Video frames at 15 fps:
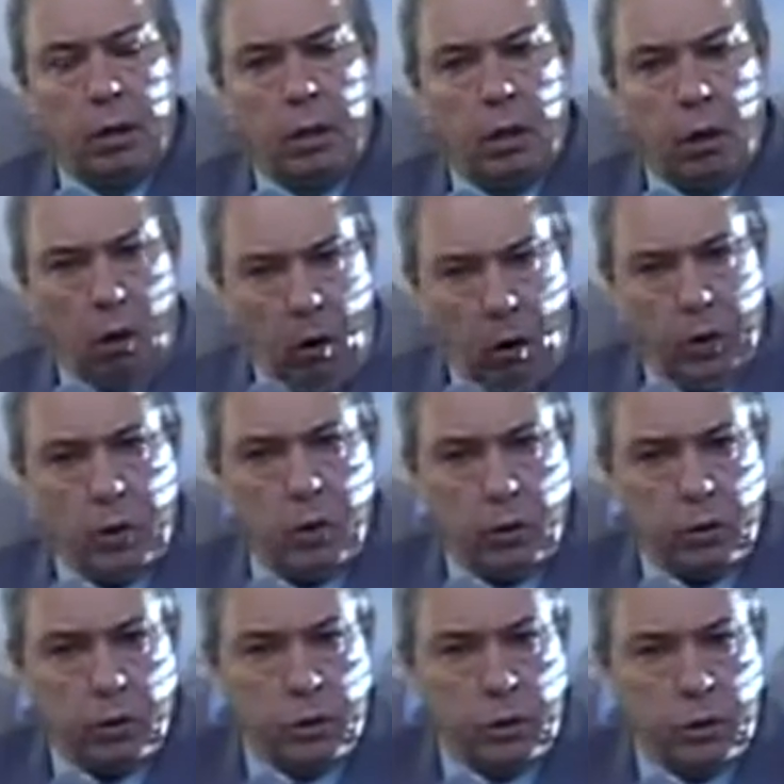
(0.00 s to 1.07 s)

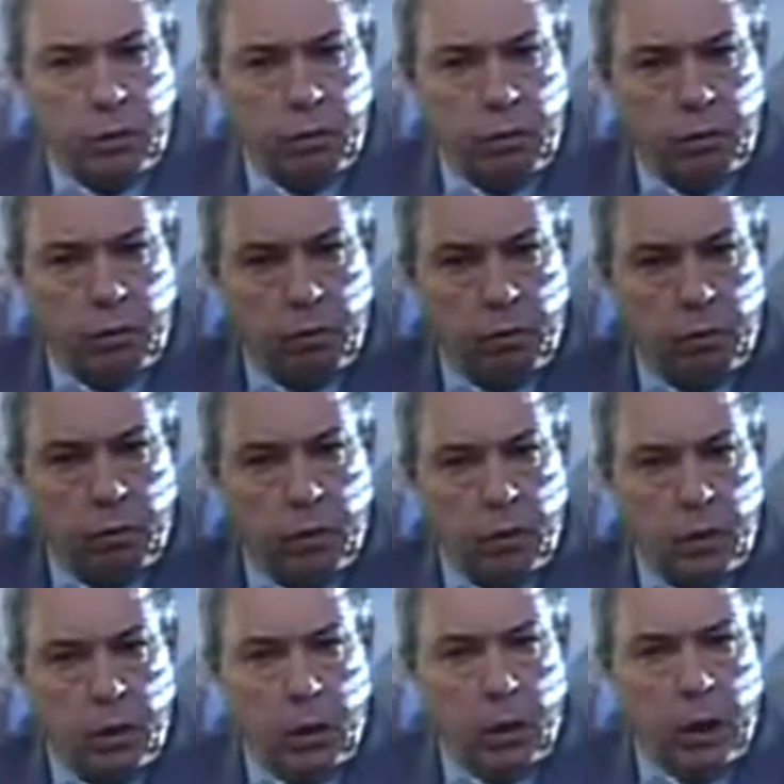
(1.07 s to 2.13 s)
Oracles.
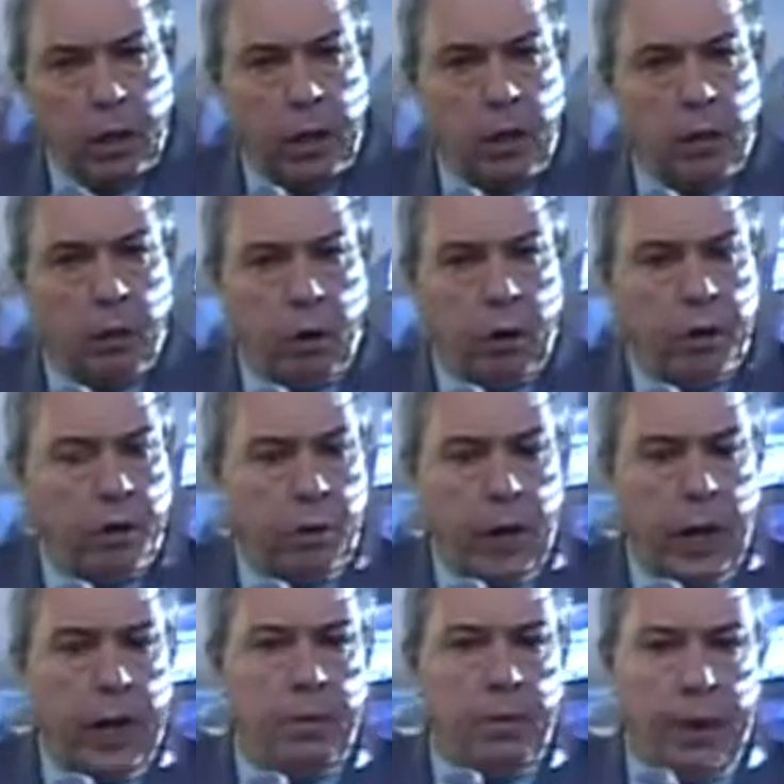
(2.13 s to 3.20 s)
In other words, you
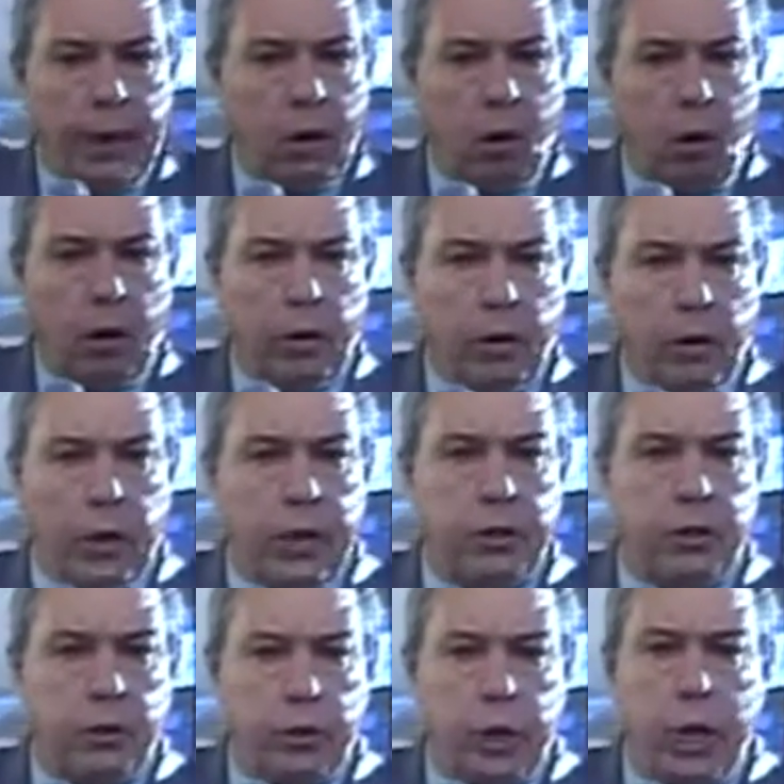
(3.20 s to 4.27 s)
can't be an oracle
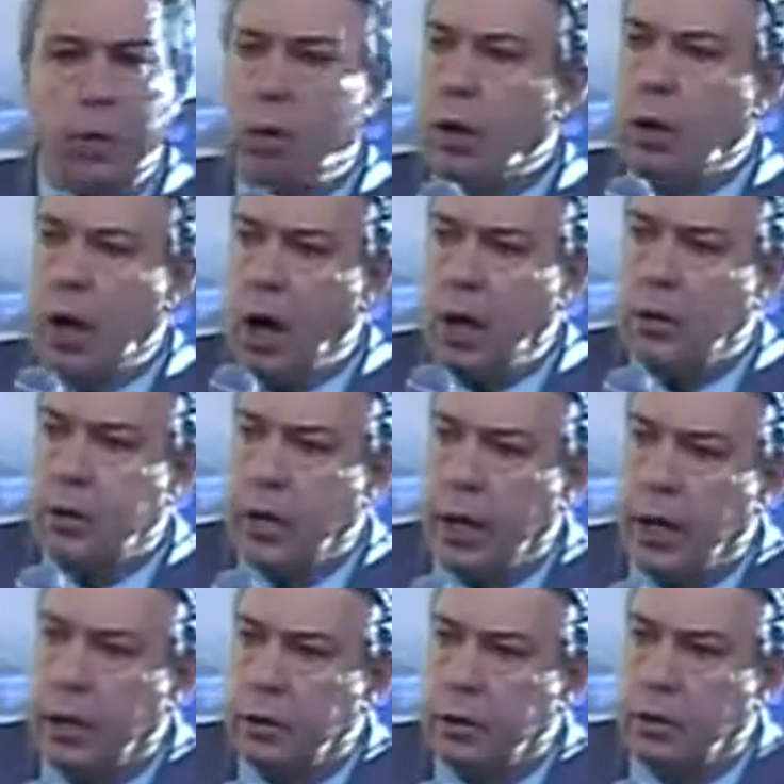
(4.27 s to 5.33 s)
unless you say what God
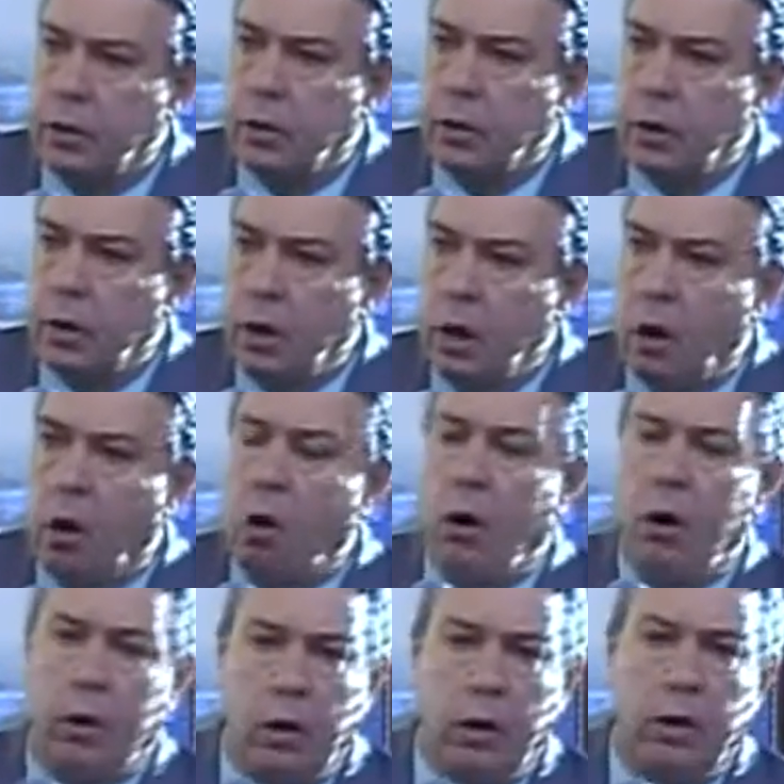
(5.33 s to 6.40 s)
says.
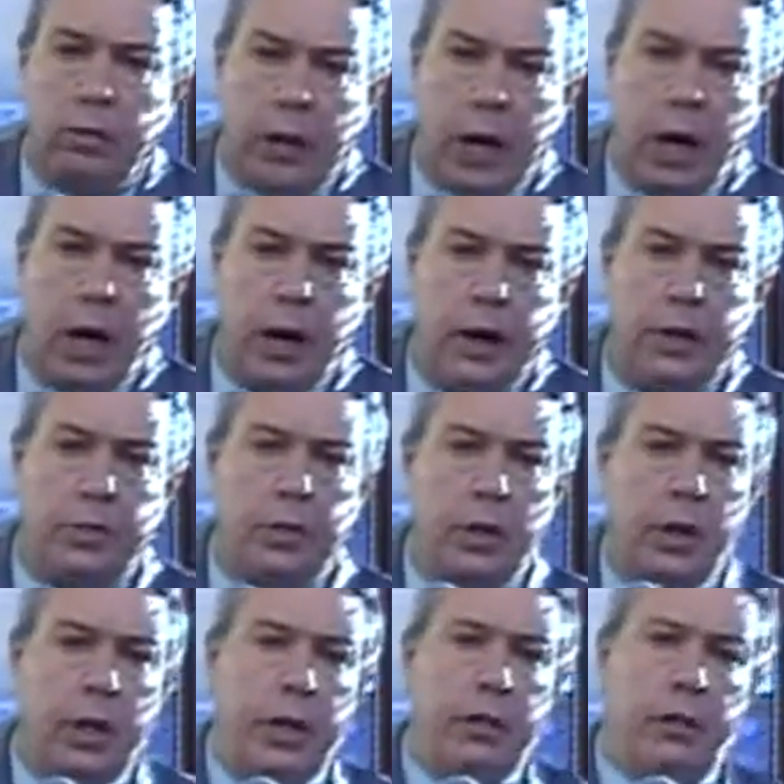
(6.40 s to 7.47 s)
Oracle of God is,
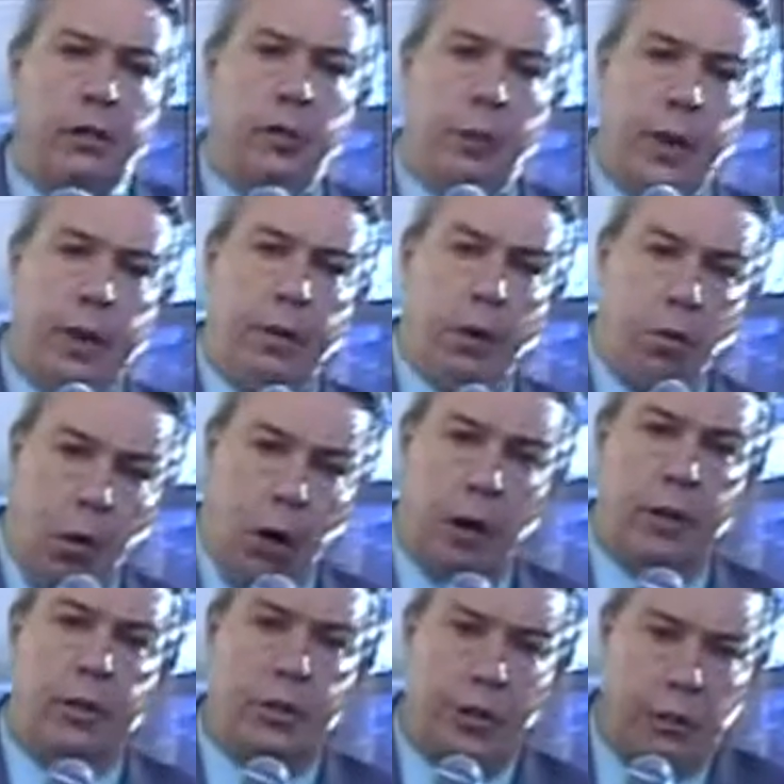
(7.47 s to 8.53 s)
is to speak the
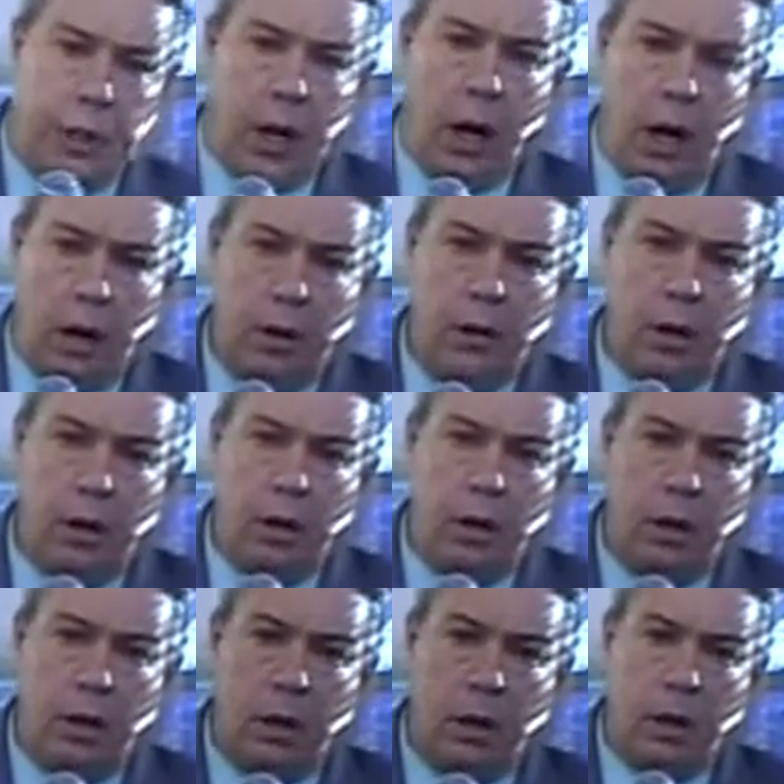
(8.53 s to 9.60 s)
words of God,
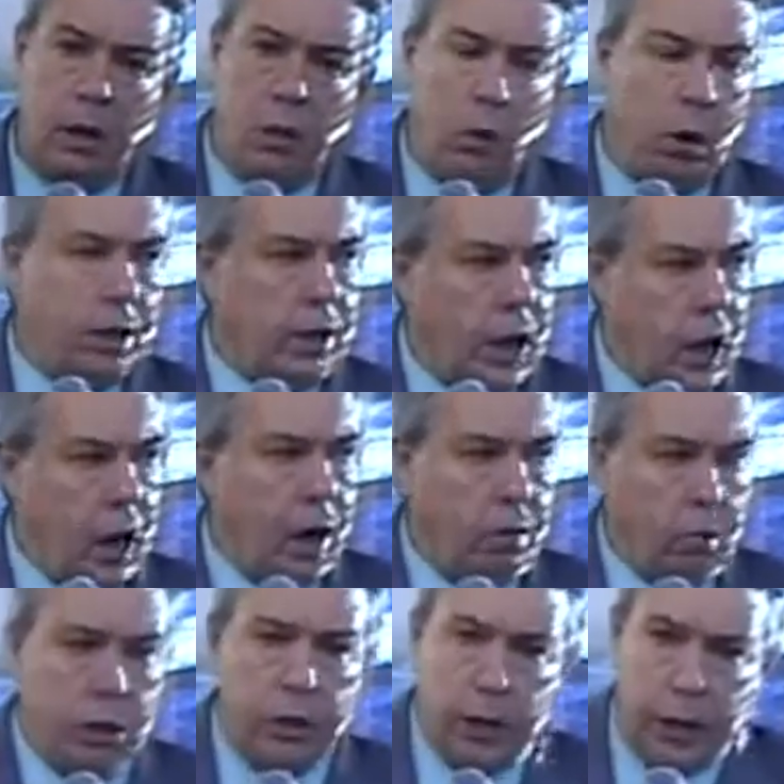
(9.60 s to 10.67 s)
what
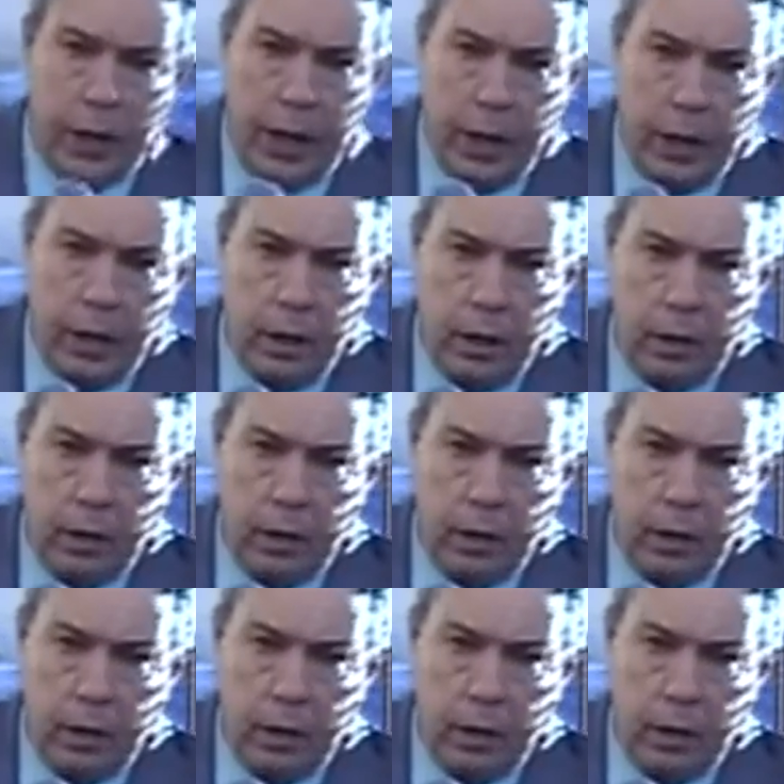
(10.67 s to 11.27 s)
God would say.